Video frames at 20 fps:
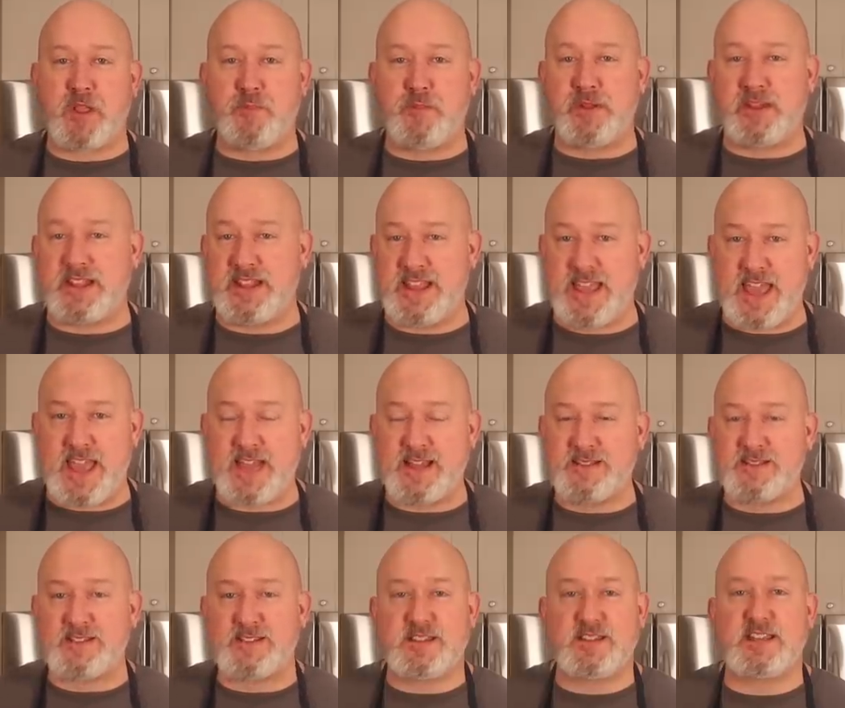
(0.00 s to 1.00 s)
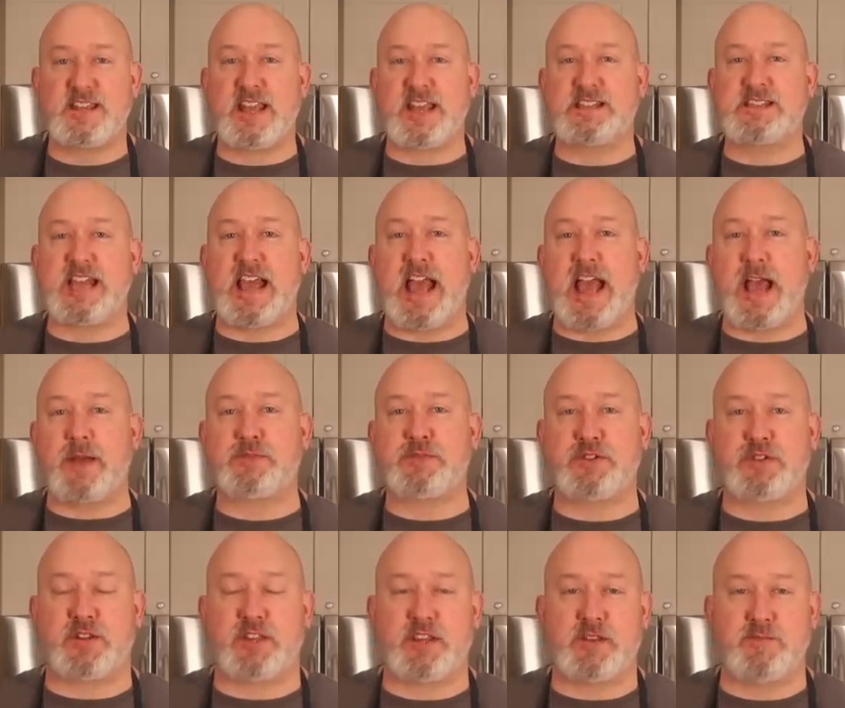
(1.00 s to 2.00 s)
but in the end, it's
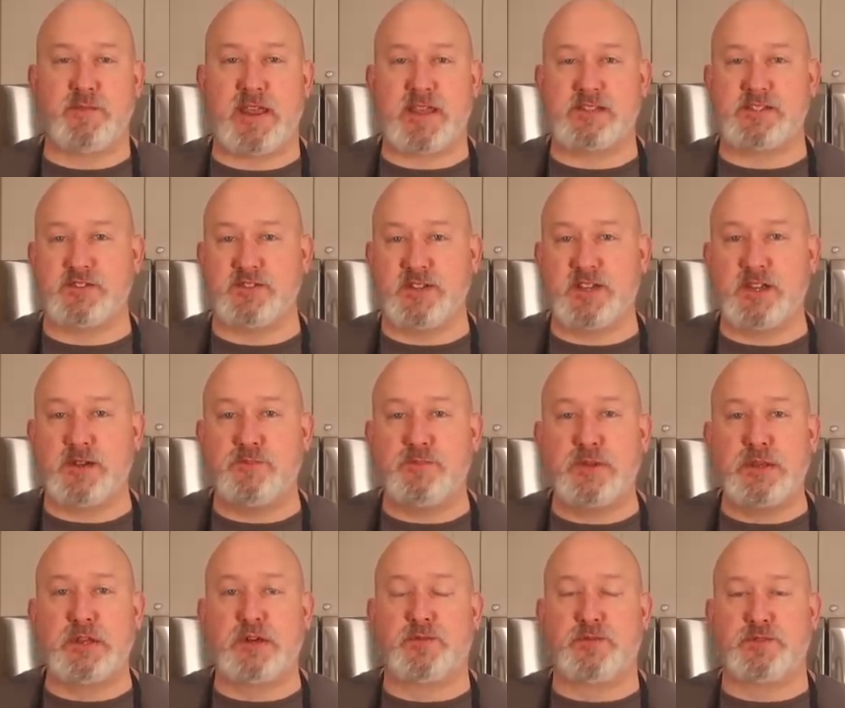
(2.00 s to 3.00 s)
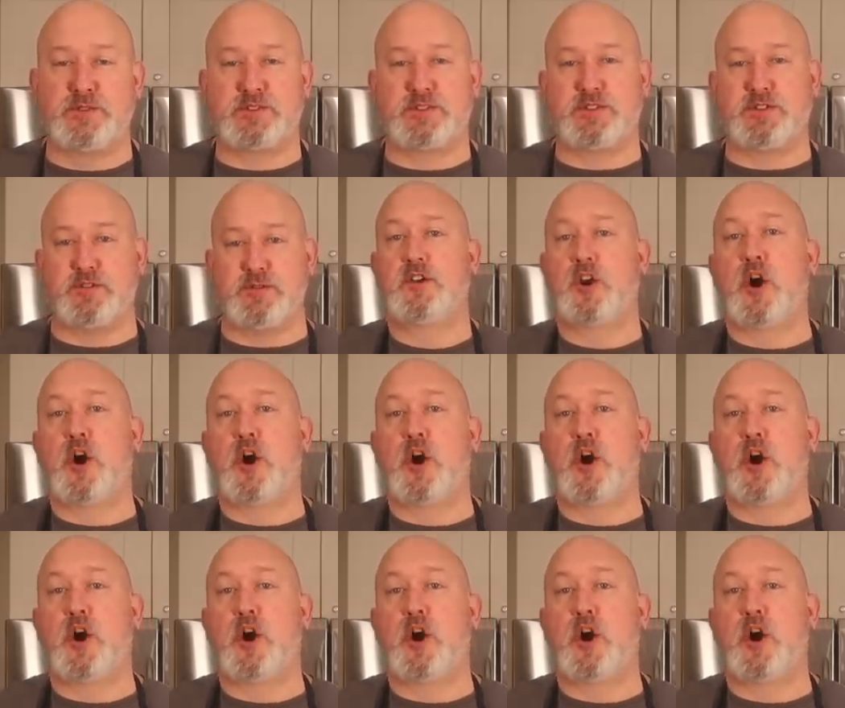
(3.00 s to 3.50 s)
absolutely amazing. You get a beautiful soup.